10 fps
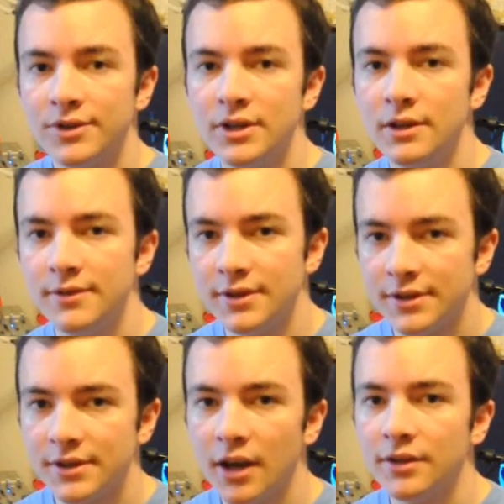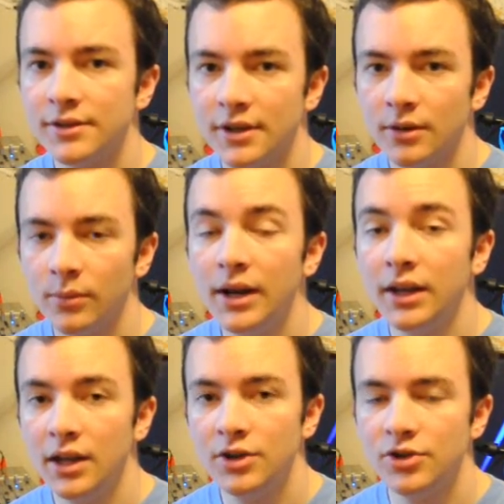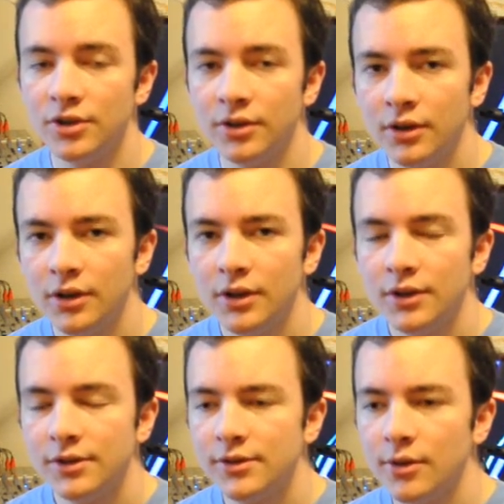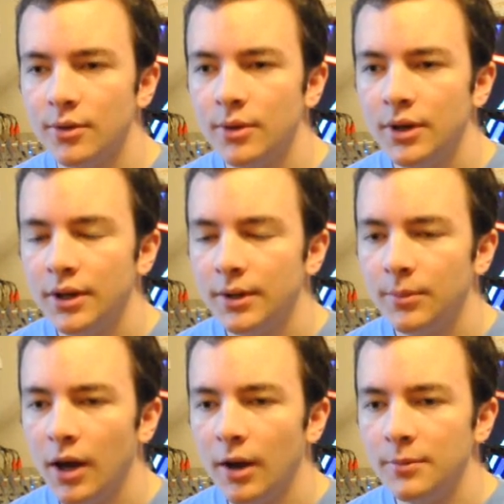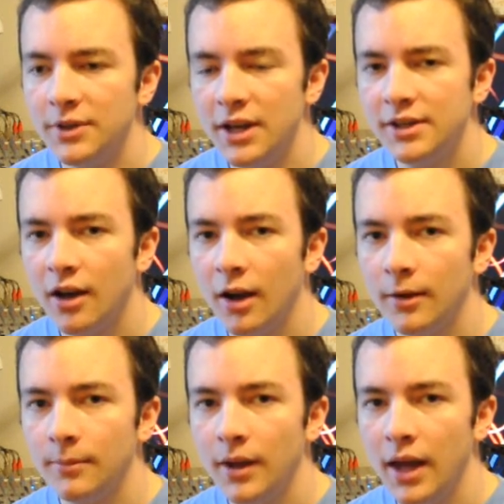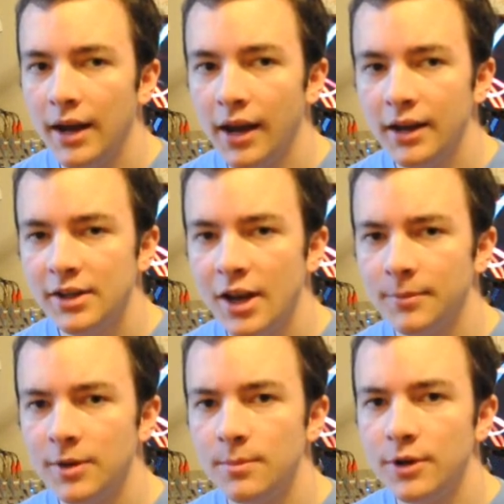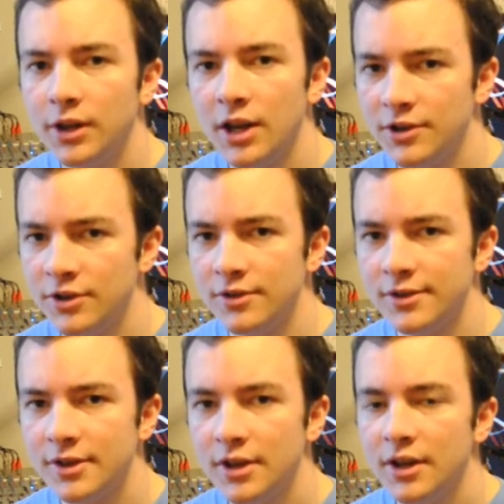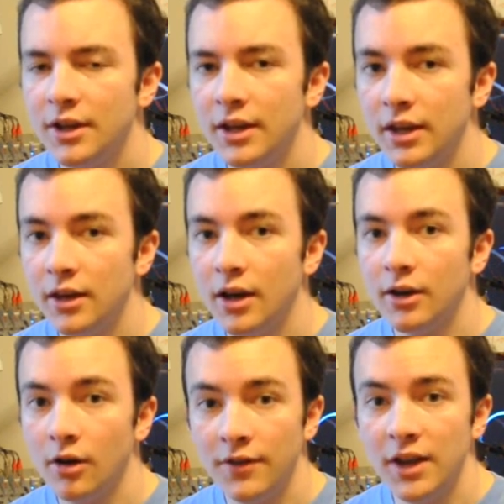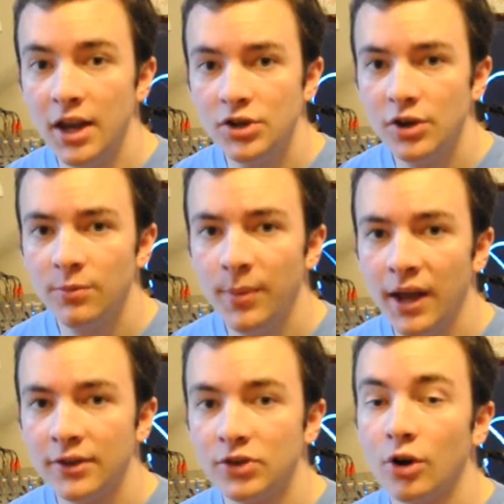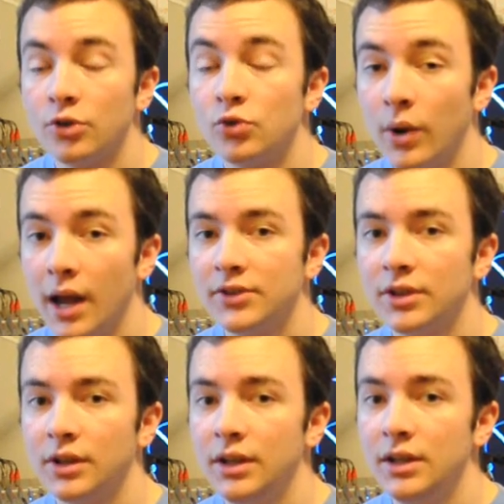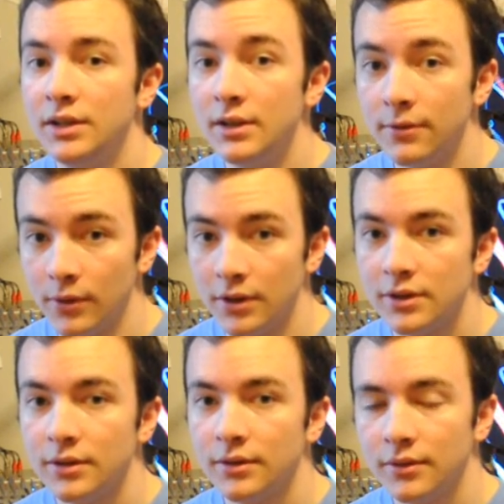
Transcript: receives the Sun's uh, radiation. So um, daytime and nighttime communications uh, on the HF bands are drastically different.